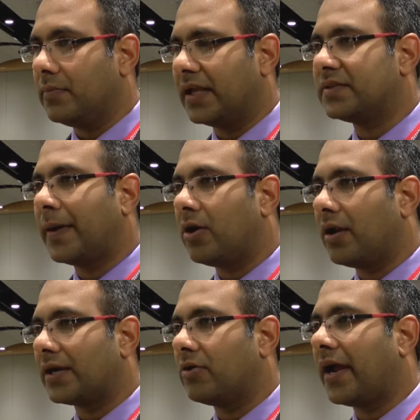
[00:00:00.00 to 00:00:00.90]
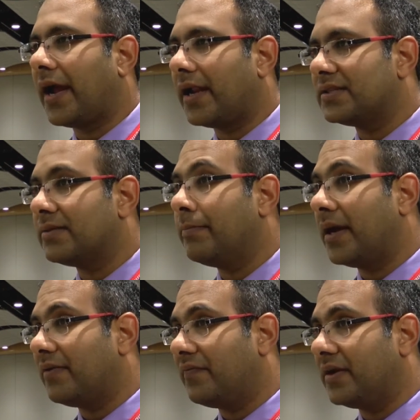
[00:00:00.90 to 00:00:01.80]
Like spironolactone had some
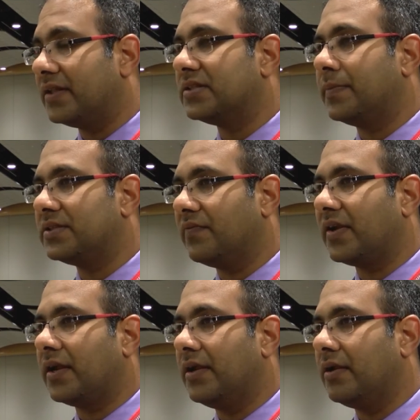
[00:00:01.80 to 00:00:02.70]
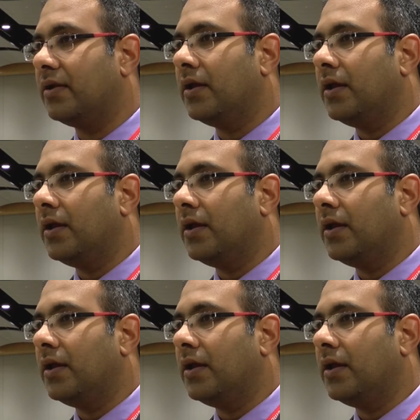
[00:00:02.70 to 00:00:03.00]
benefit in specific